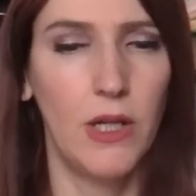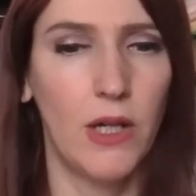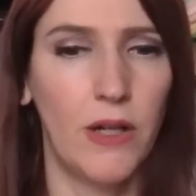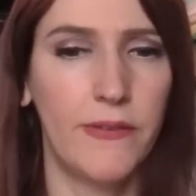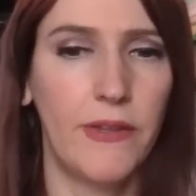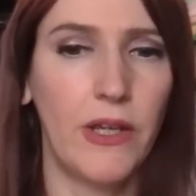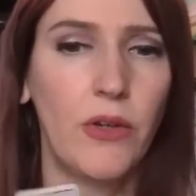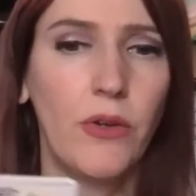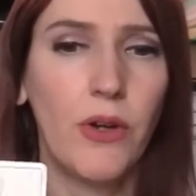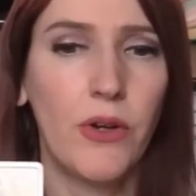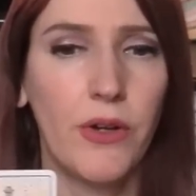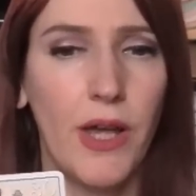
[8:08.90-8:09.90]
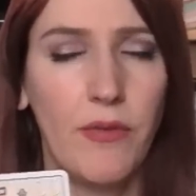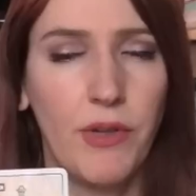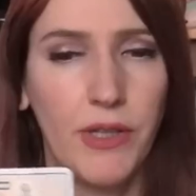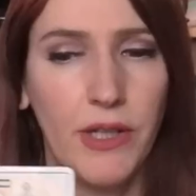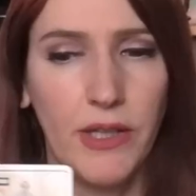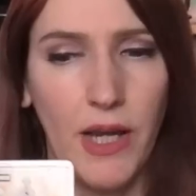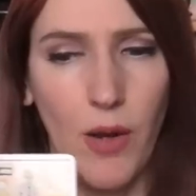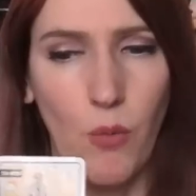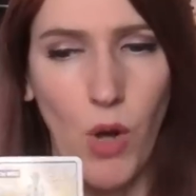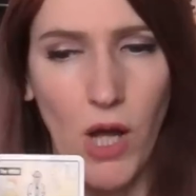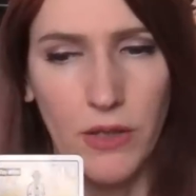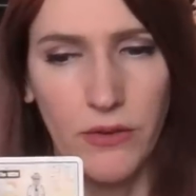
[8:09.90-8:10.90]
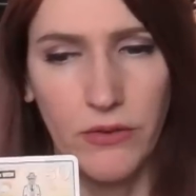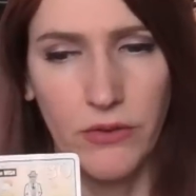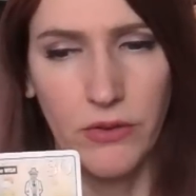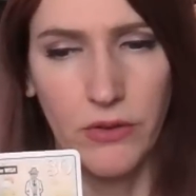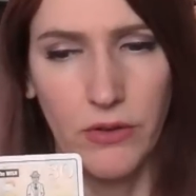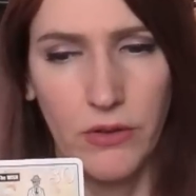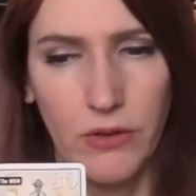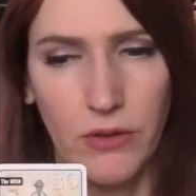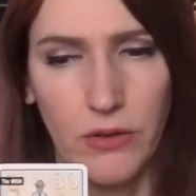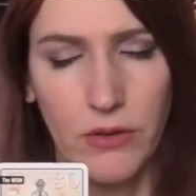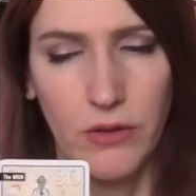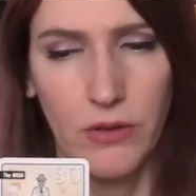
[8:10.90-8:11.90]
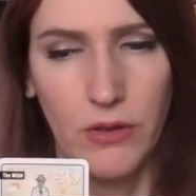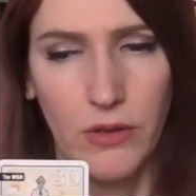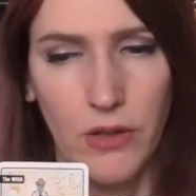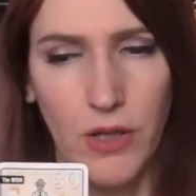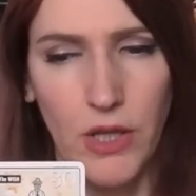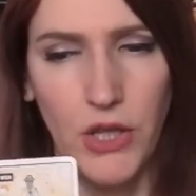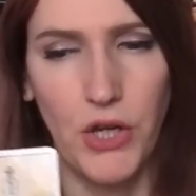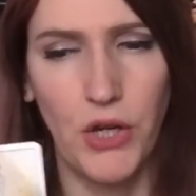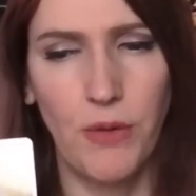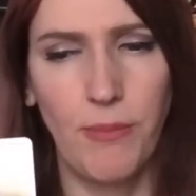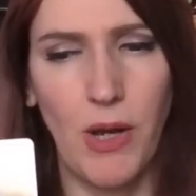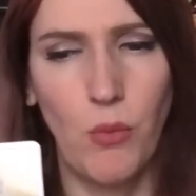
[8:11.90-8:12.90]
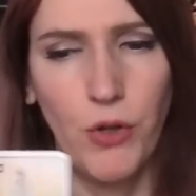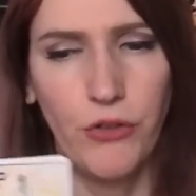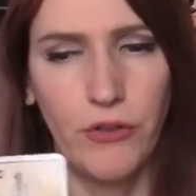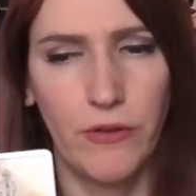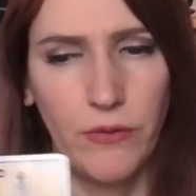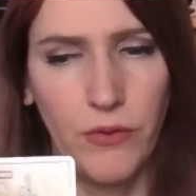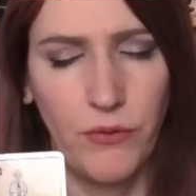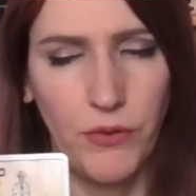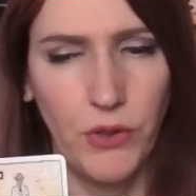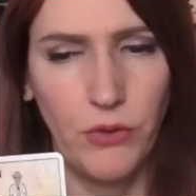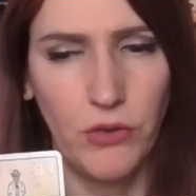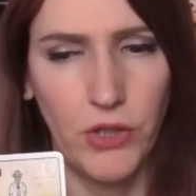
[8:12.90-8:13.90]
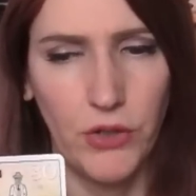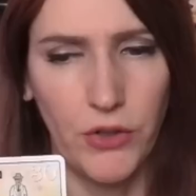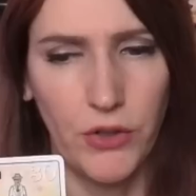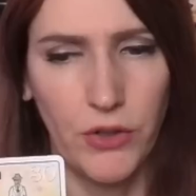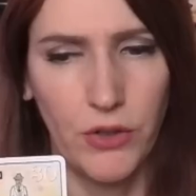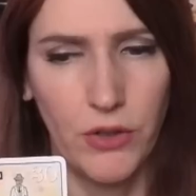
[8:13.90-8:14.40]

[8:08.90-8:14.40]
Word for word: Because they are everything that I want. There my wish is fulfilled here.